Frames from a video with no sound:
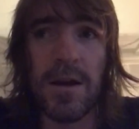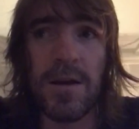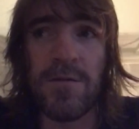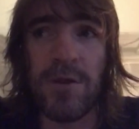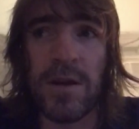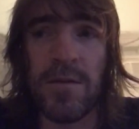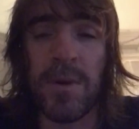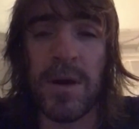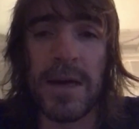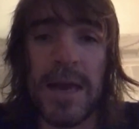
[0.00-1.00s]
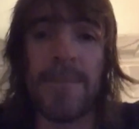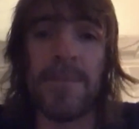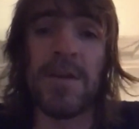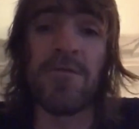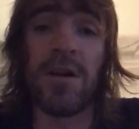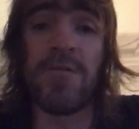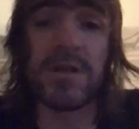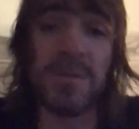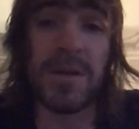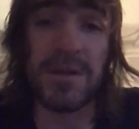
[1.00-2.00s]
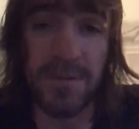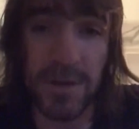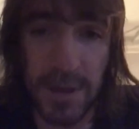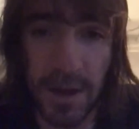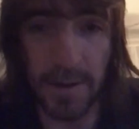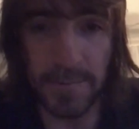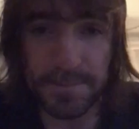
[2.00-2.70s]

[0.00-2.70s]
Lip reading: A friend of mine lent me a rather expensive guitar.